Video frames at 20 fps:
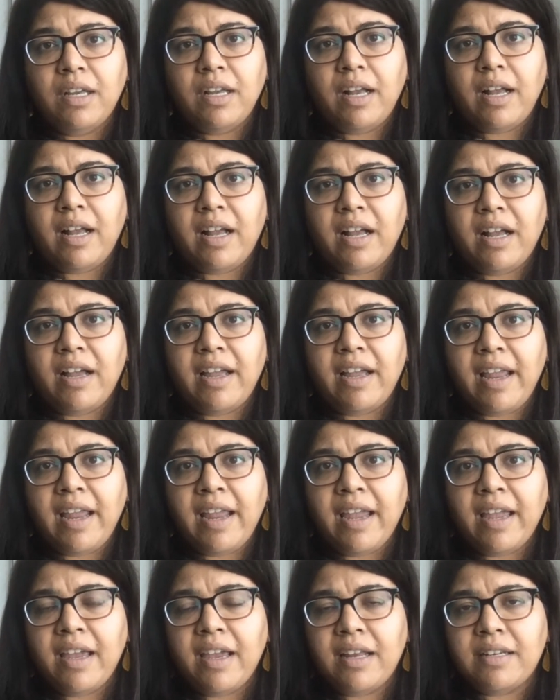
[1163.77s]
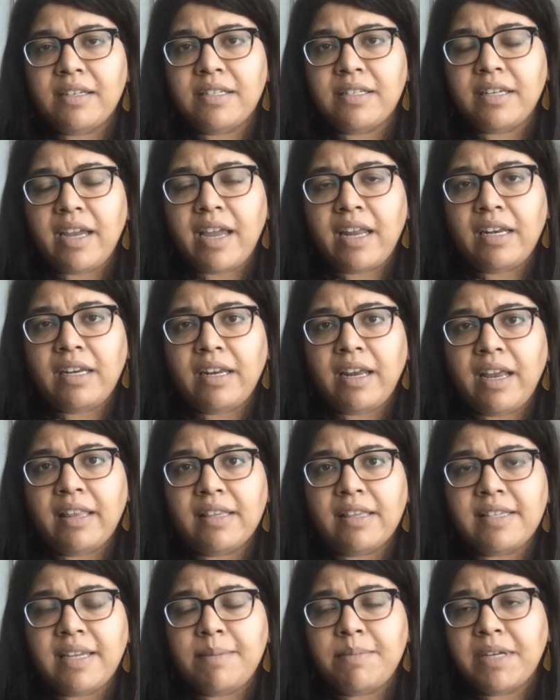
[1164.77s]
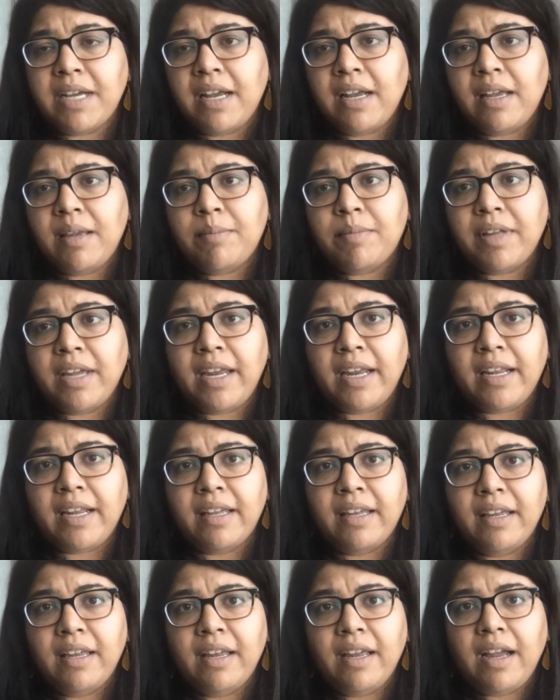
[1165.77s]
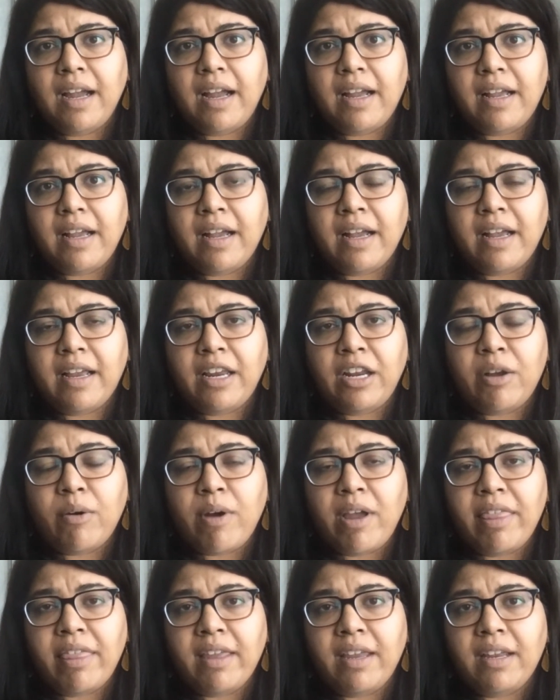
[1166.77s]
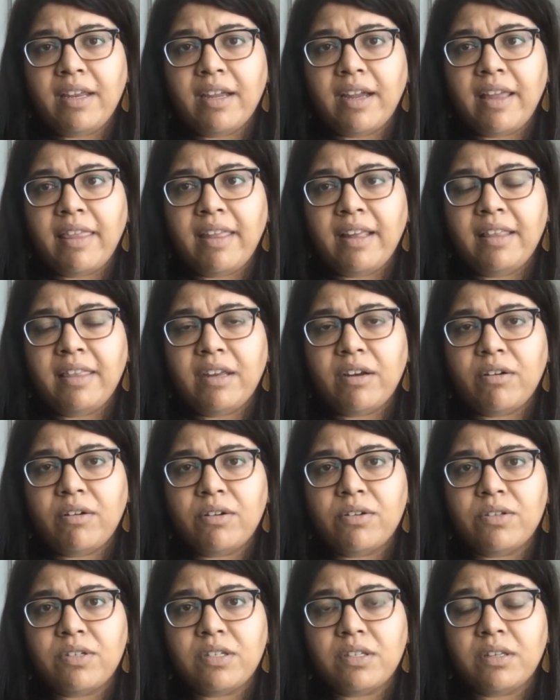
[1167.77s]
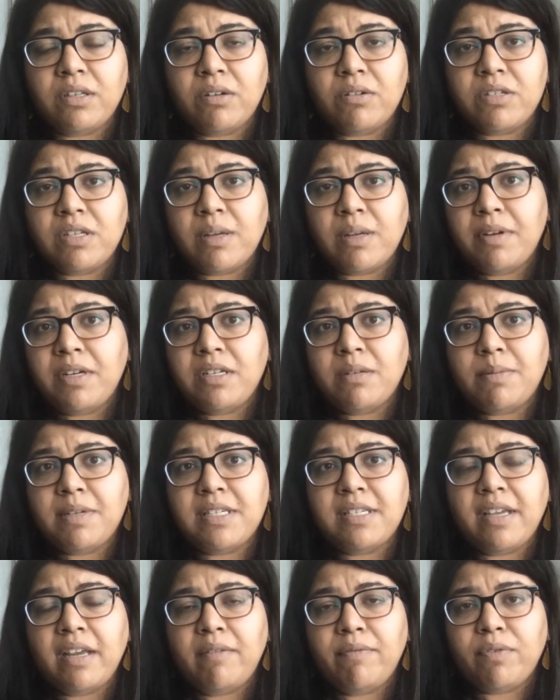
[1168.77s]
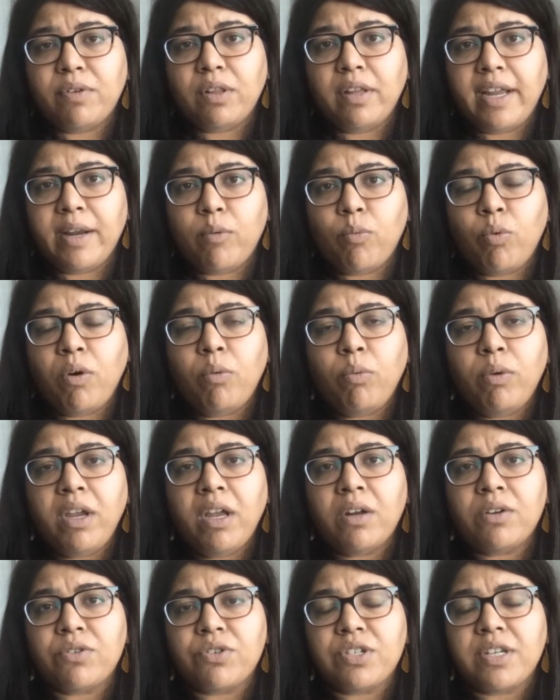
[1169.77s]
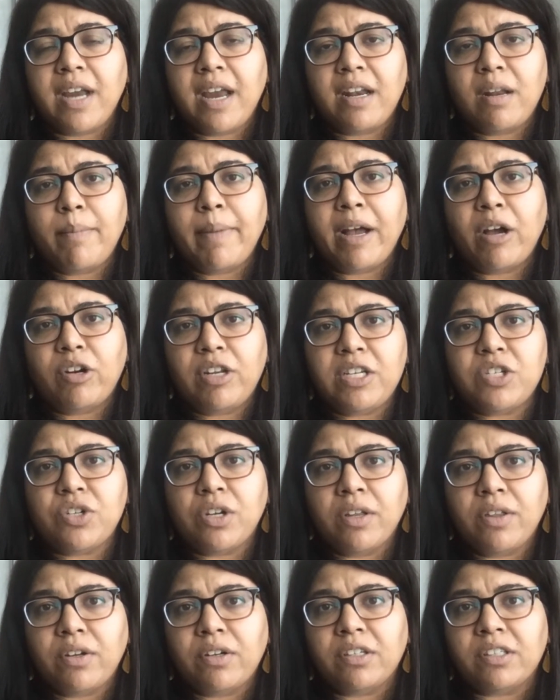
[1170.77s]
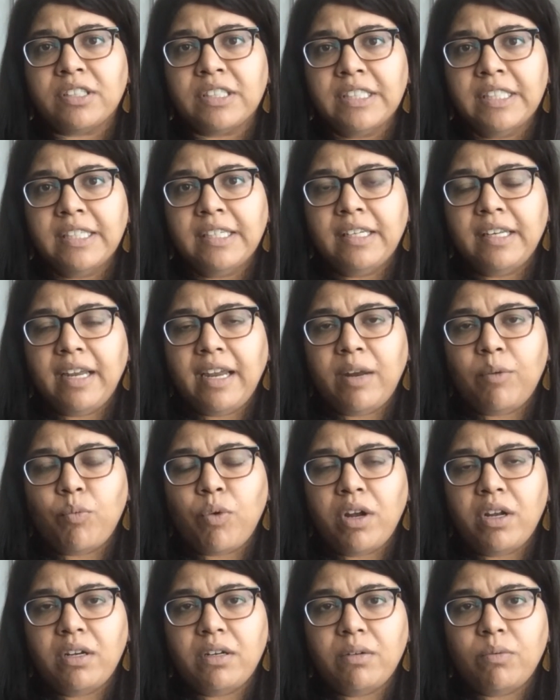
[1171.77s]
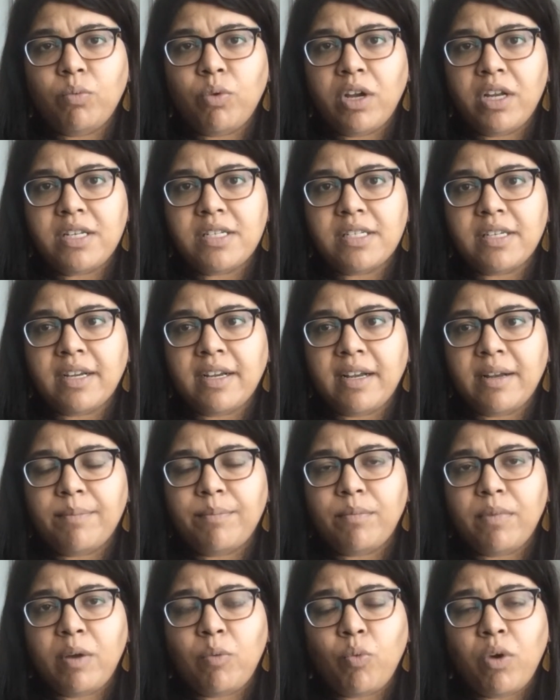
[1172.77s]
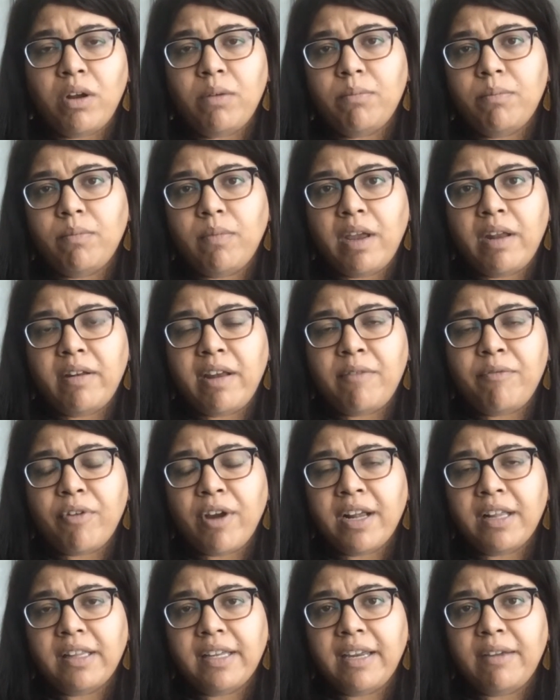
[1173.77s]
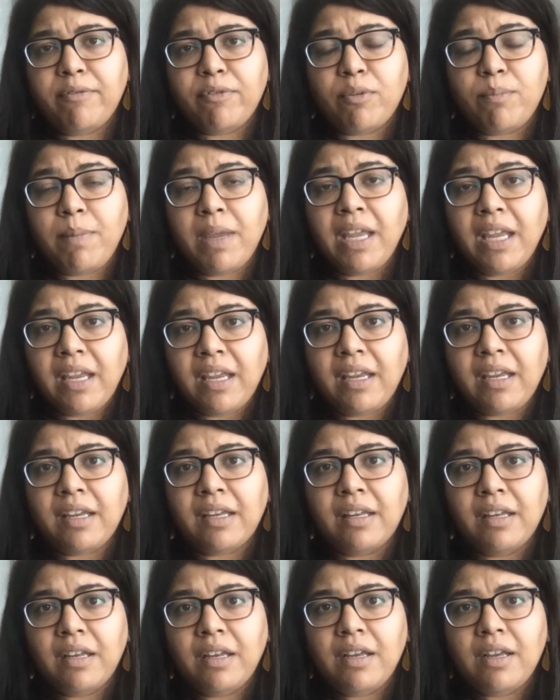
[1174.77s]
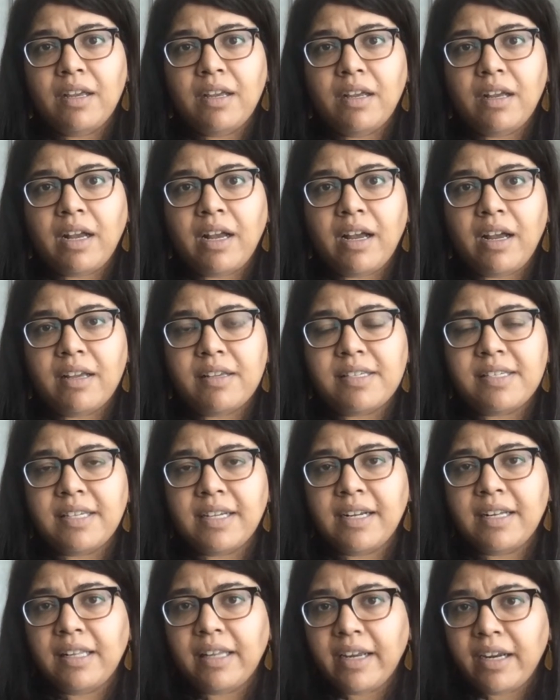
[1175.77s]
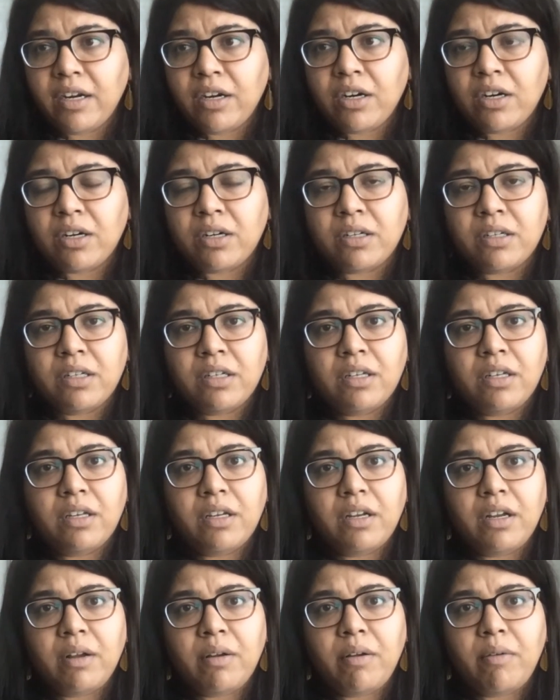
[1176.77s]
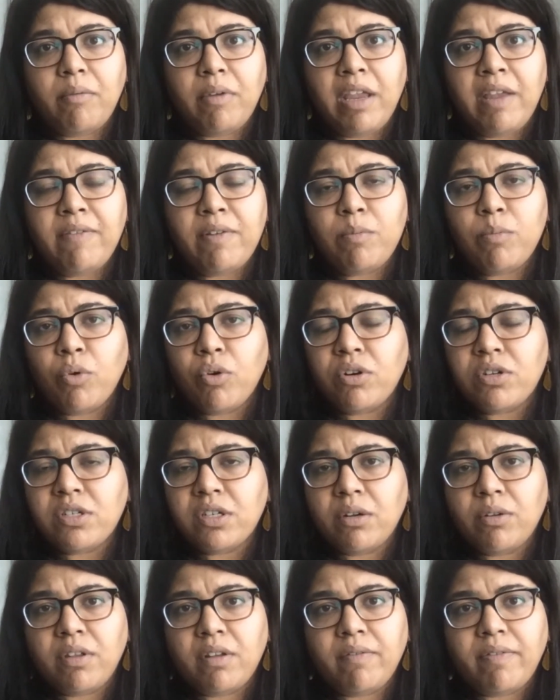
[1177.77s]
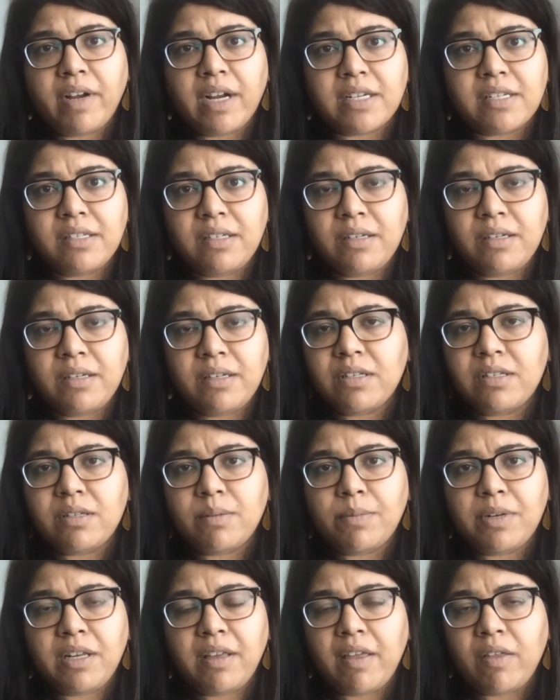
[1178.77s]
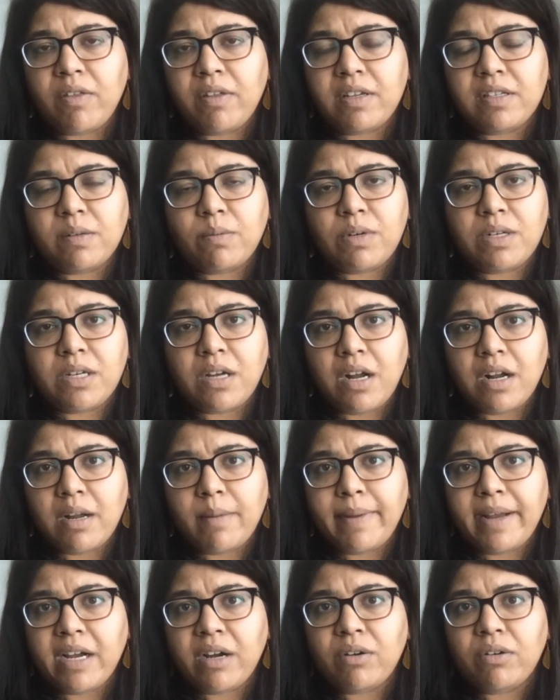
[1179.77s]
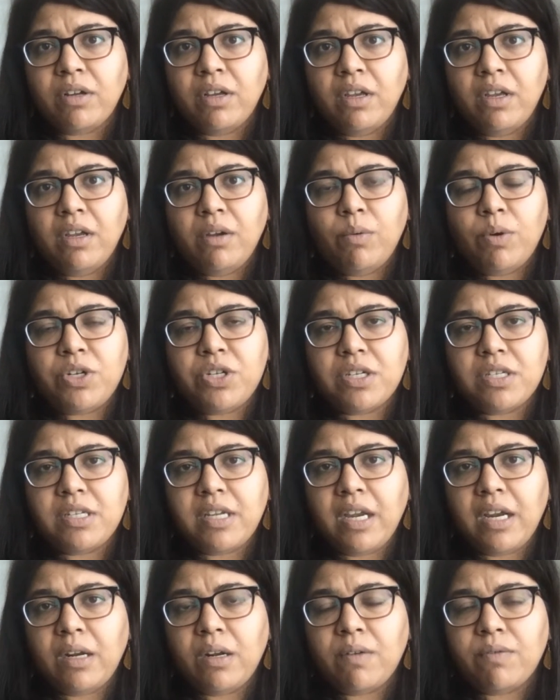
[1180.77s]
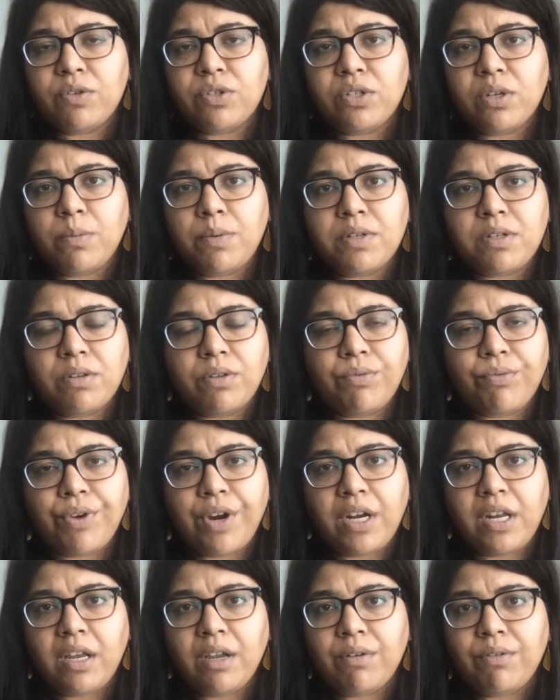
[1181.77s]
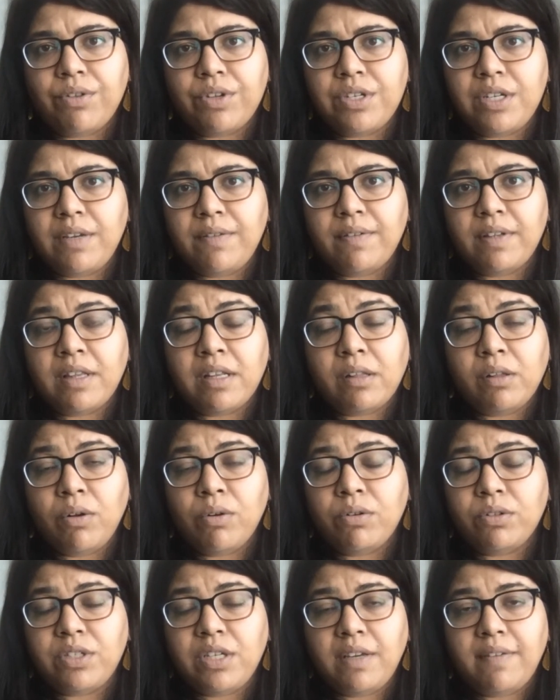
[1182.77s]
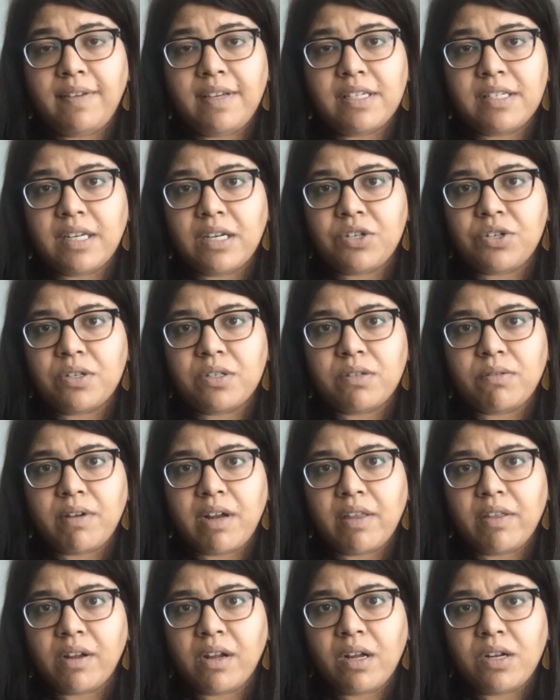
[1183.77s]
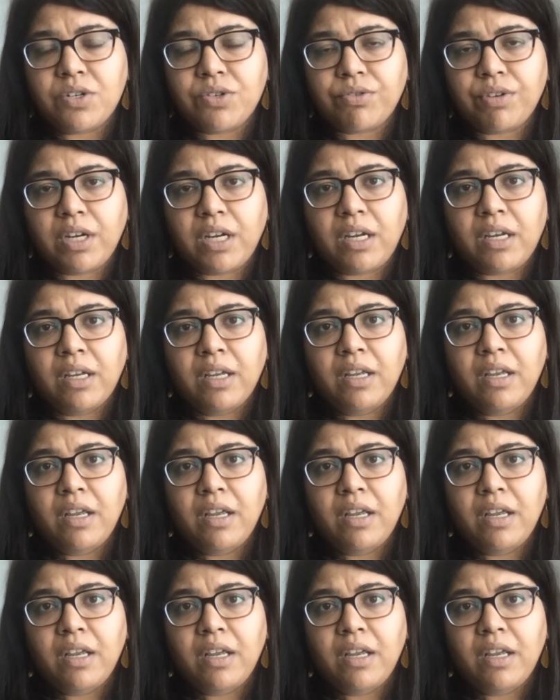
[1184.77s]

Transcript: And at the same time, I think there's something to be said for what we understand about each other, and and frankly, for me, Sinclair, even more so than Fox News and so many other things that we talk about, which has taken over so much of the radio and the TV and the local TV stations around the country,